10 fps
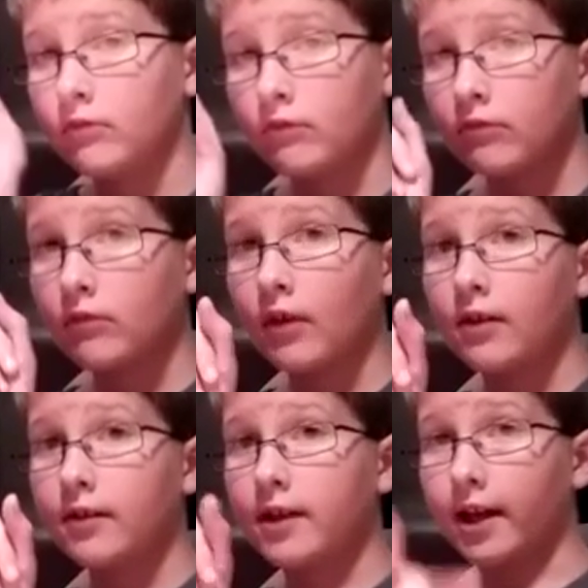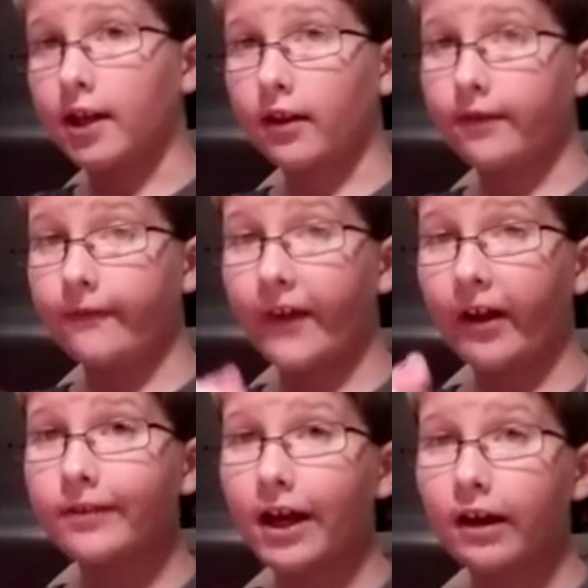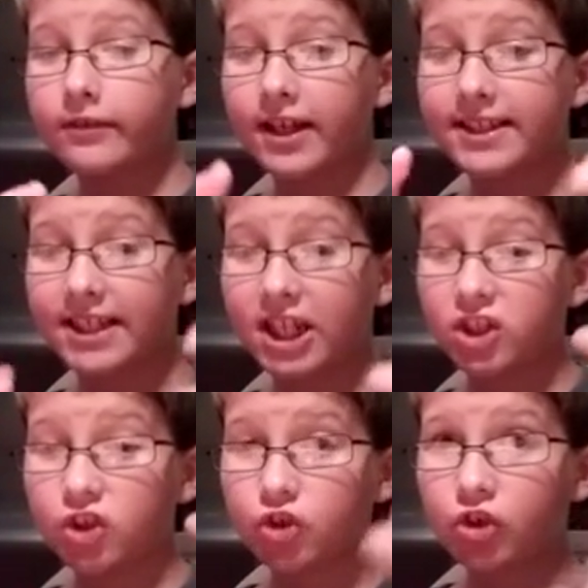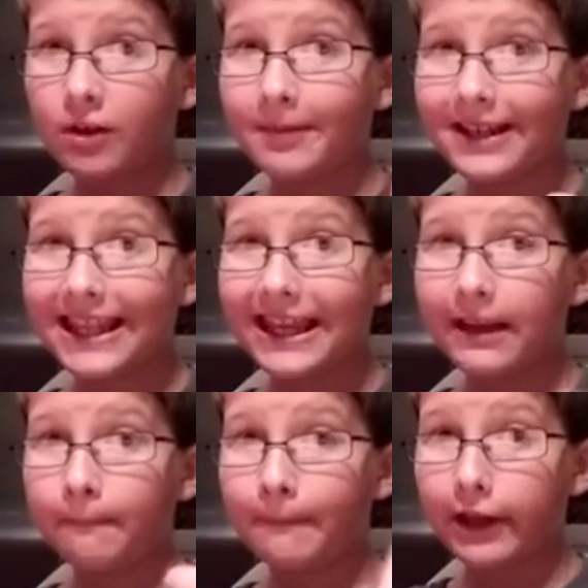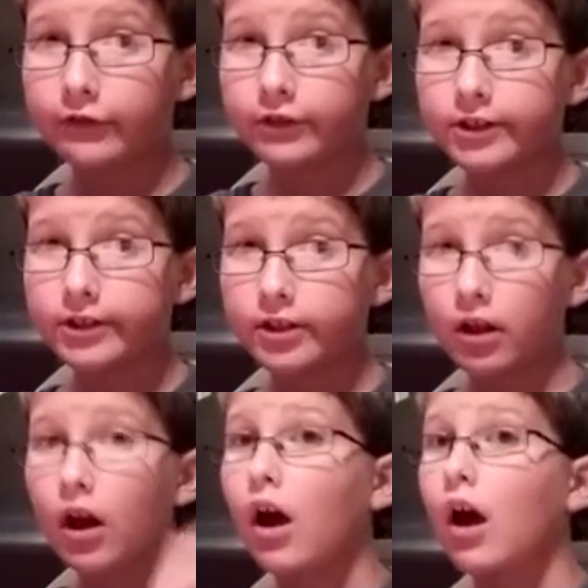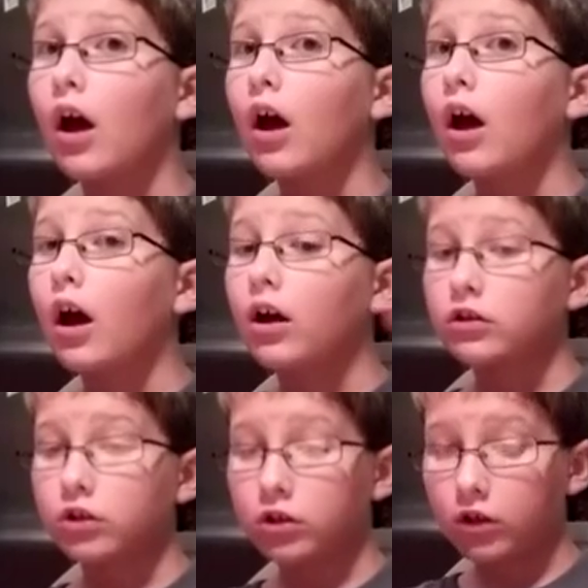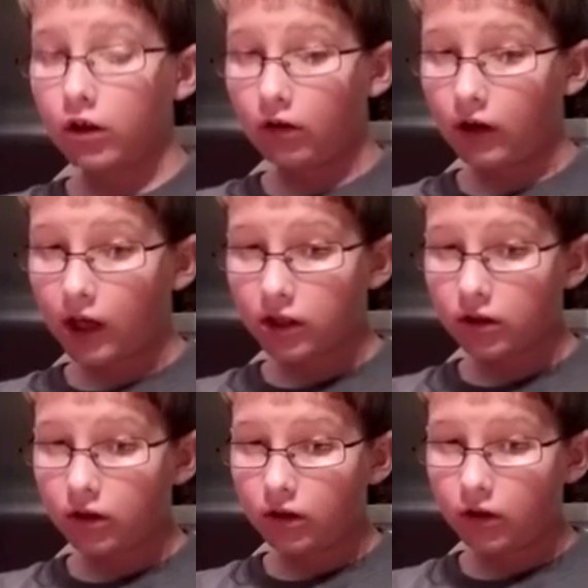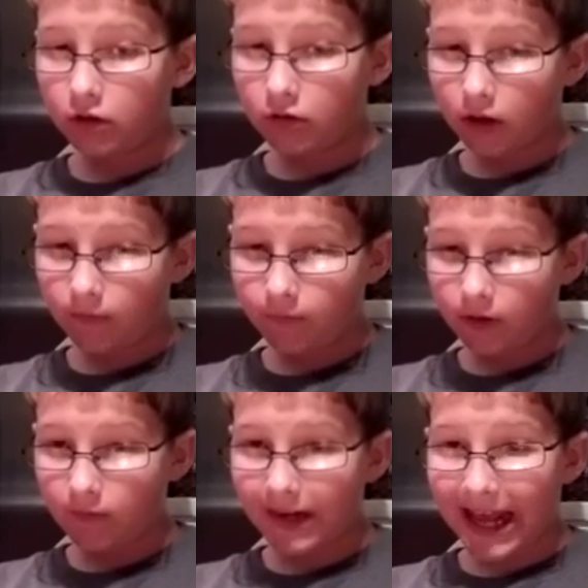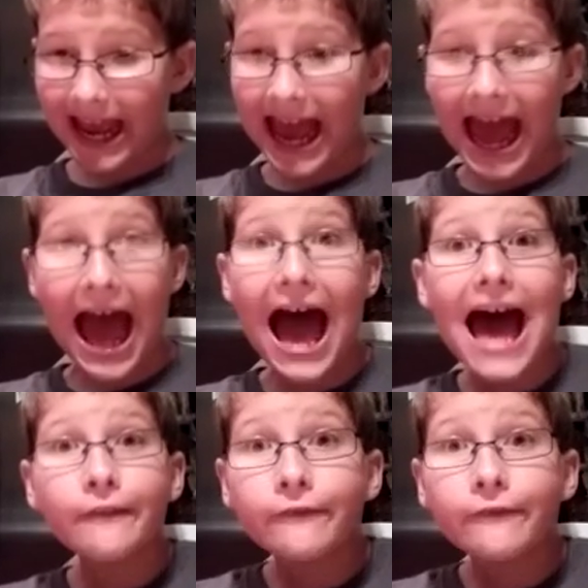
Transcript: it takes triple A batteries. gonna go after Luke if we even have any of those.